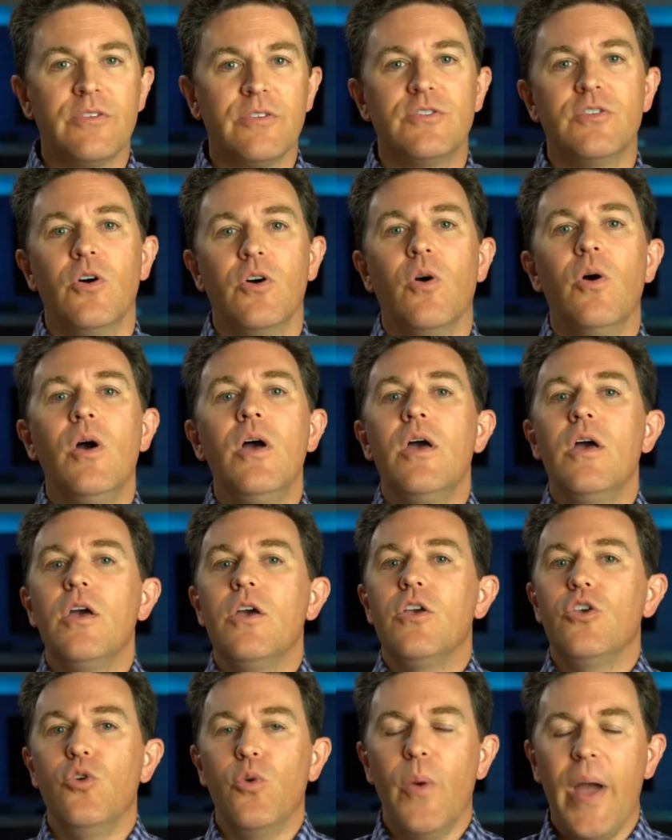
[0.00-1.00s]
So
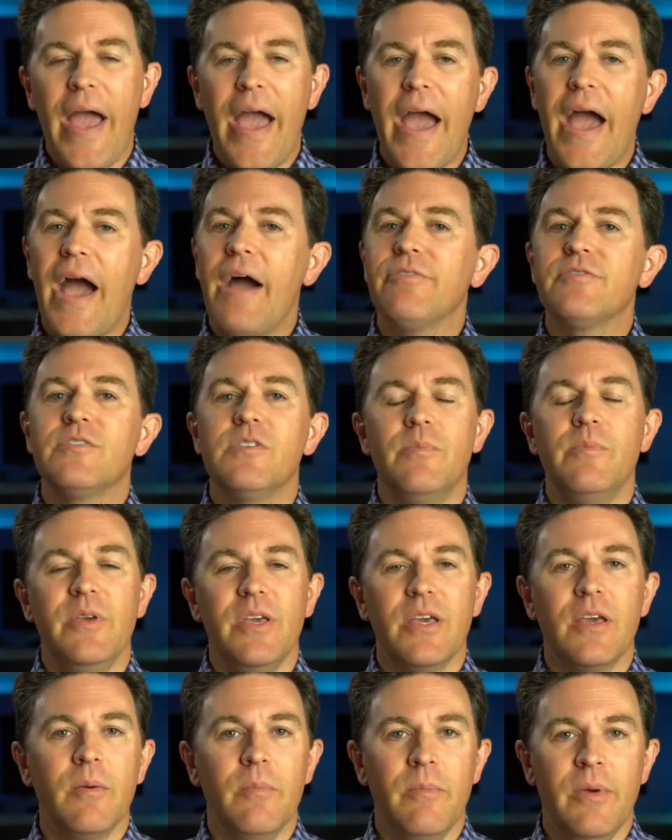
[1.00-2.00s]
you have to be
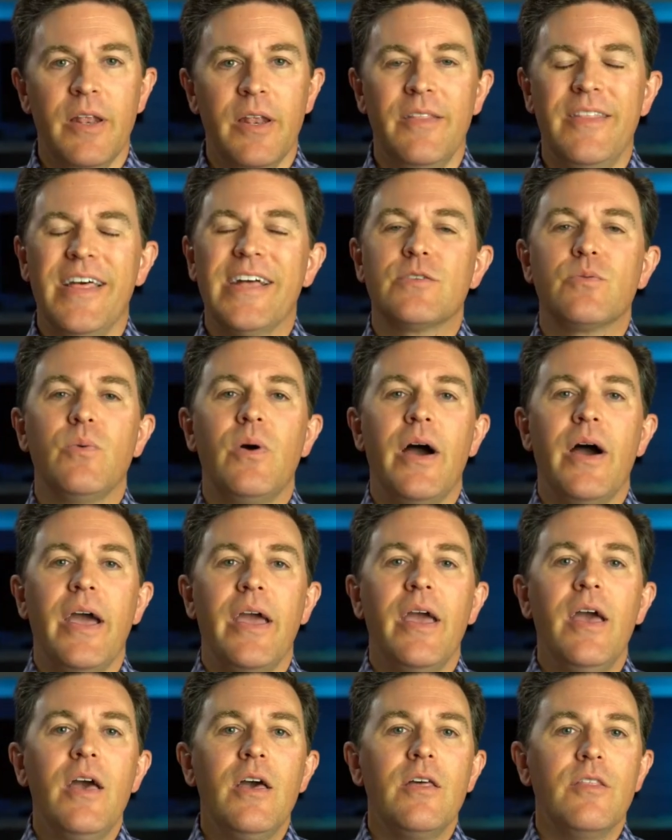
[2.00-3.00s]
committed. That's
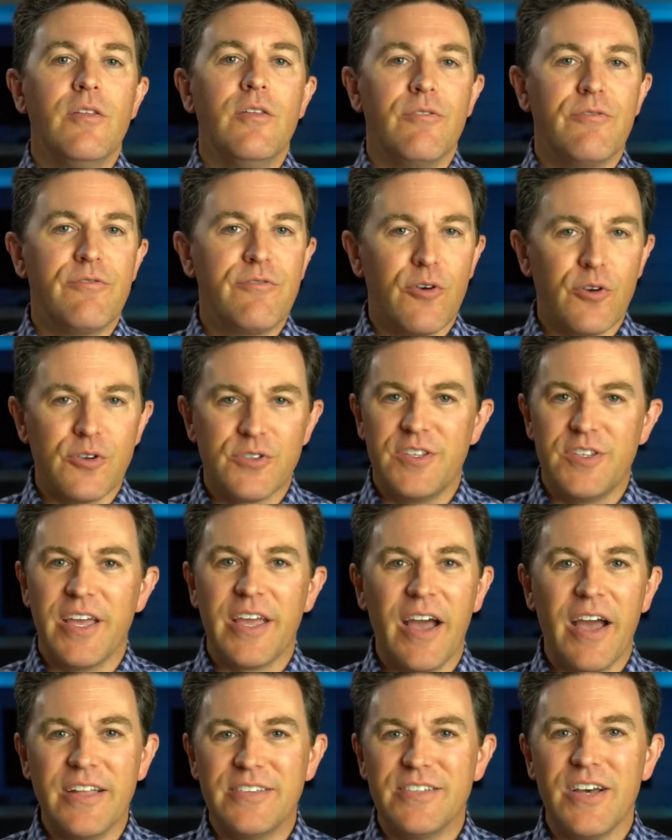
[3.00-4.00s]
why the first
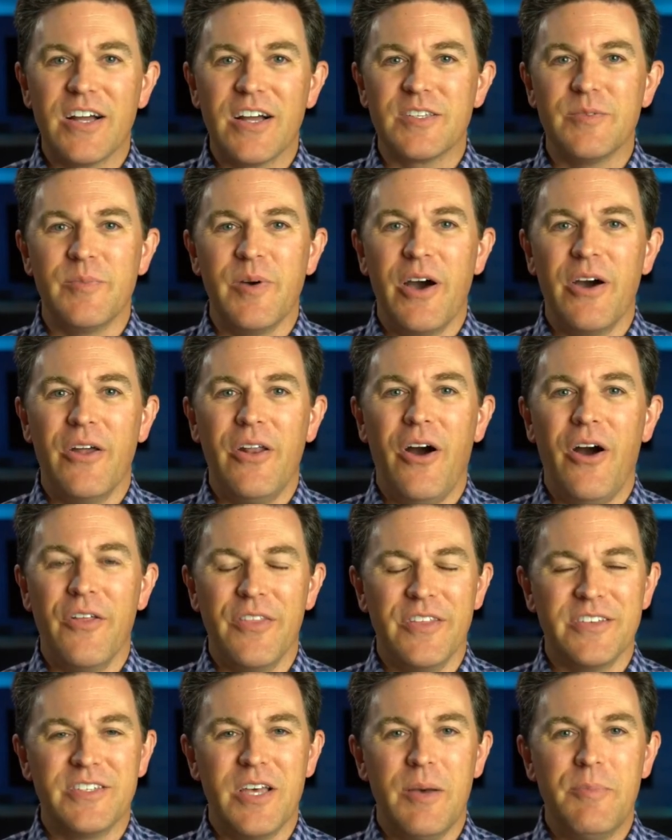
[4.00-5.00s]
thing I talked about on
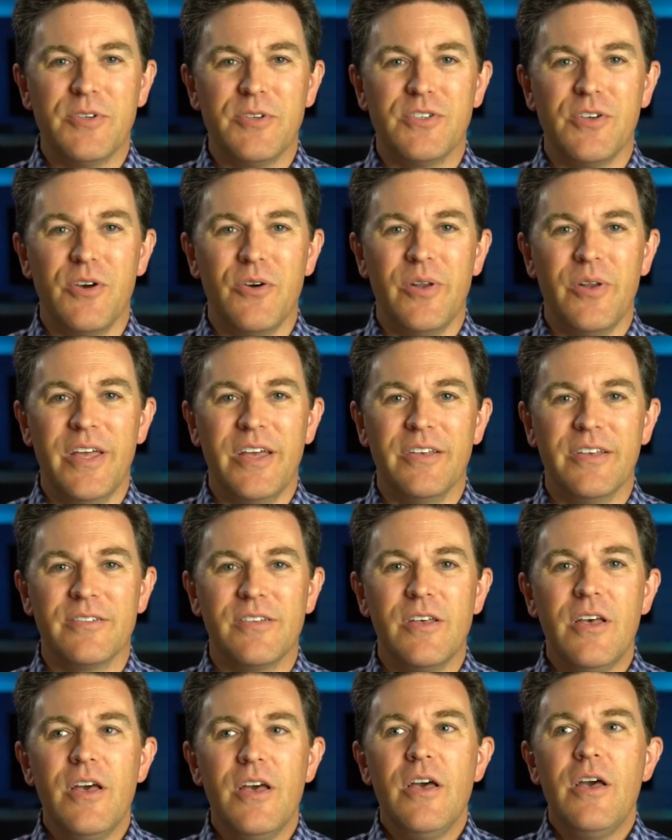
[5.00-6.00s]
this episode is